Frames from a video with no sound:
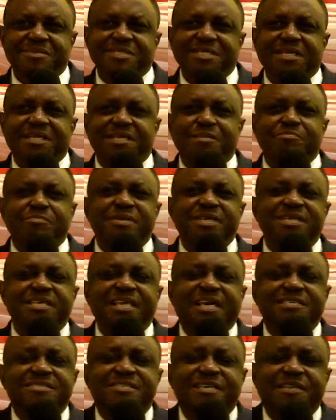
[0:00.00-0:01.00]
They limit
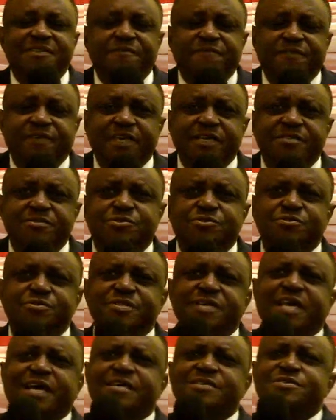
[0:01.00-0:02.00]
their certificate
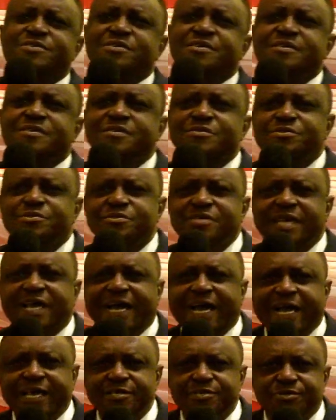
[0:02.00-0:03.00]
to their
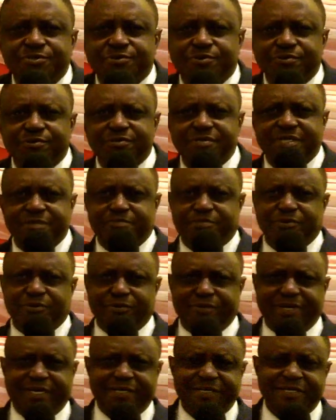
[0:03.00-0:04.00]
high school
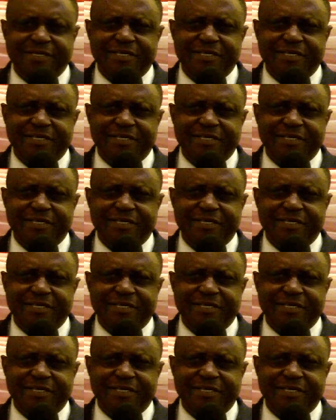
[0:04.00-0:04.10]
diploma.